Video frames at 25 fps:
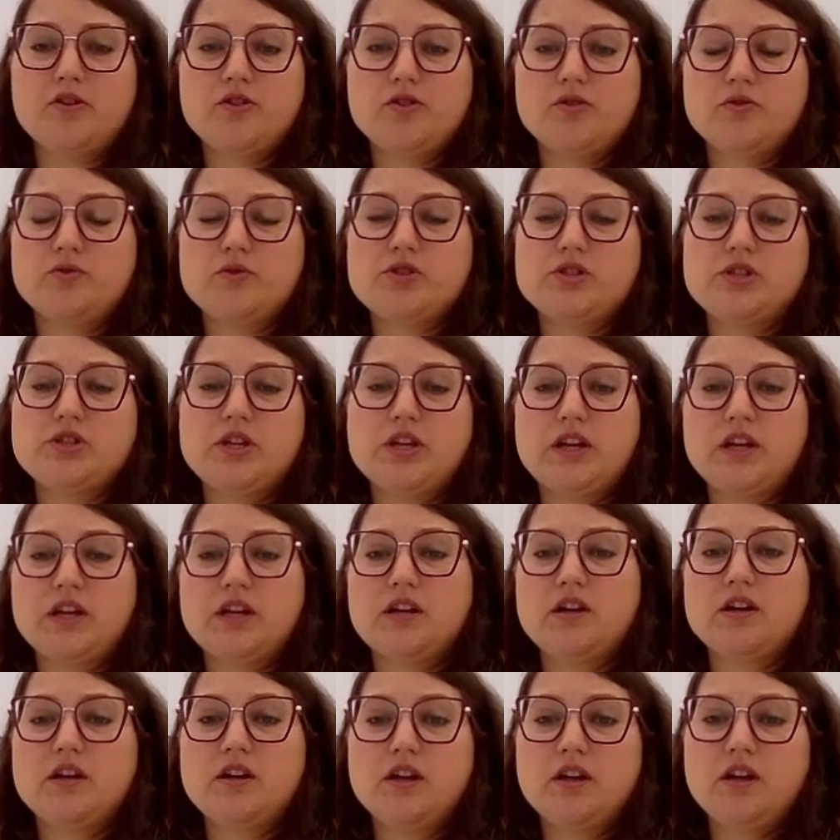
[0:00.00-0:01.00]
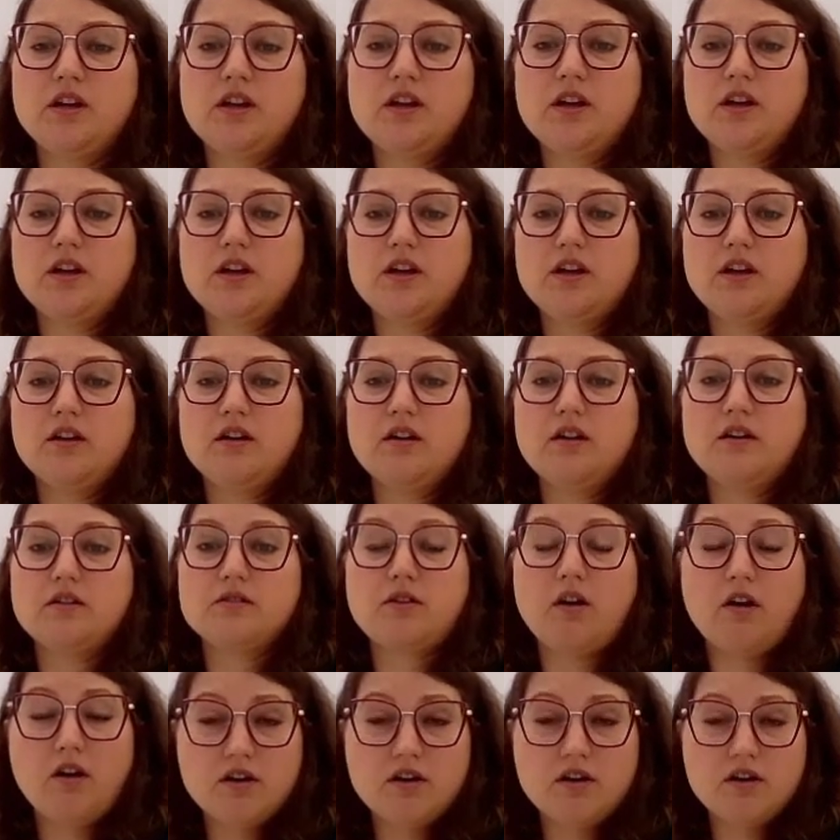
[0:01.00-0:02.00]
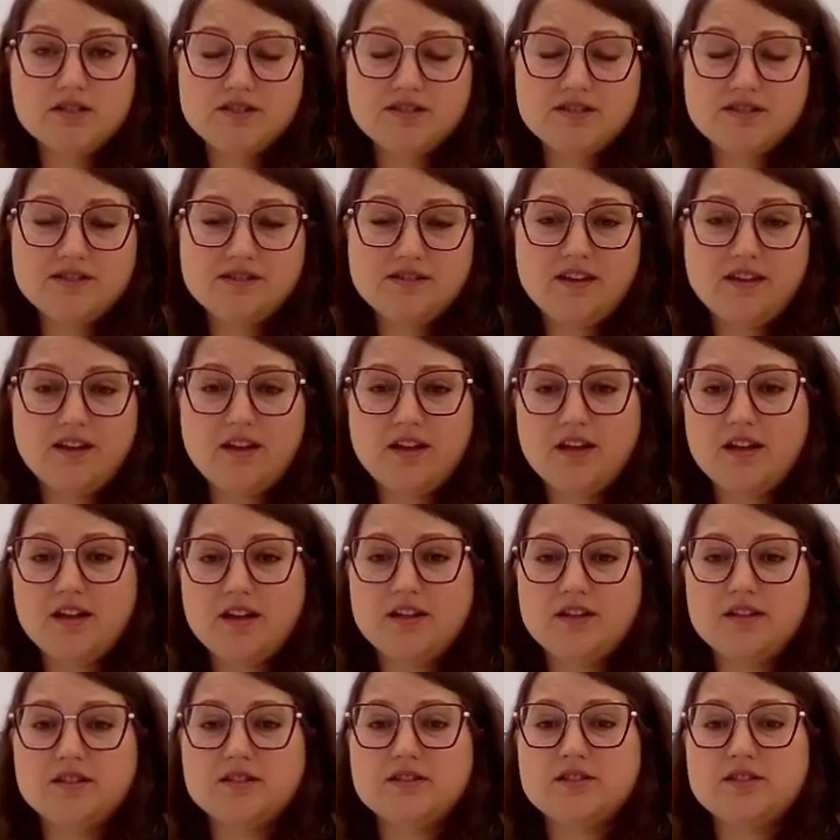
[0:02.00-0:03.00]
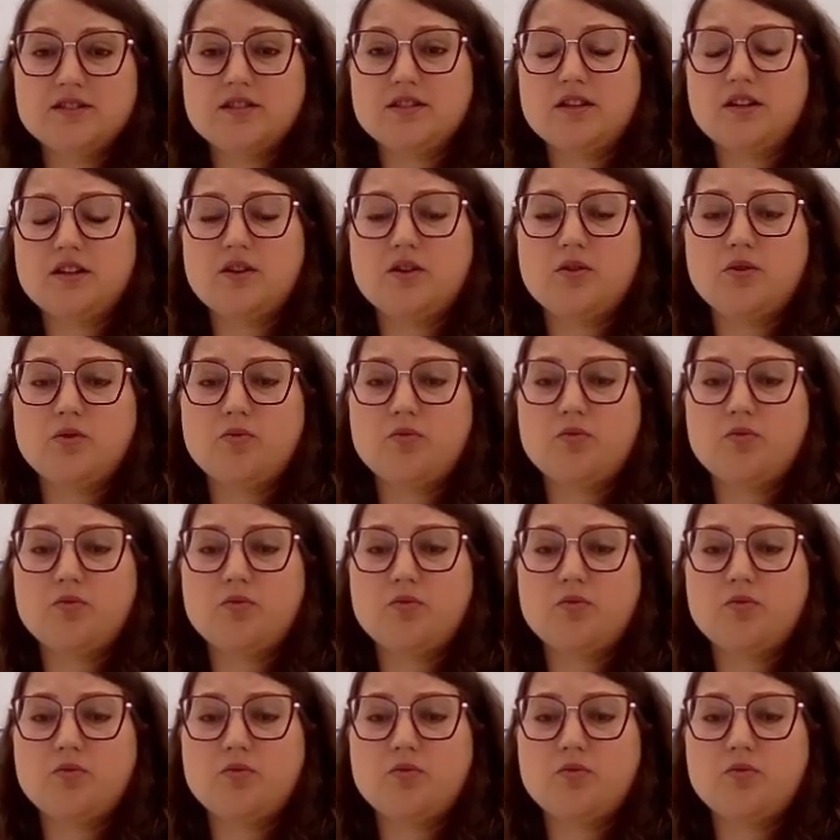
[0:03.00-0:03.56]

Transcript: are using cars, and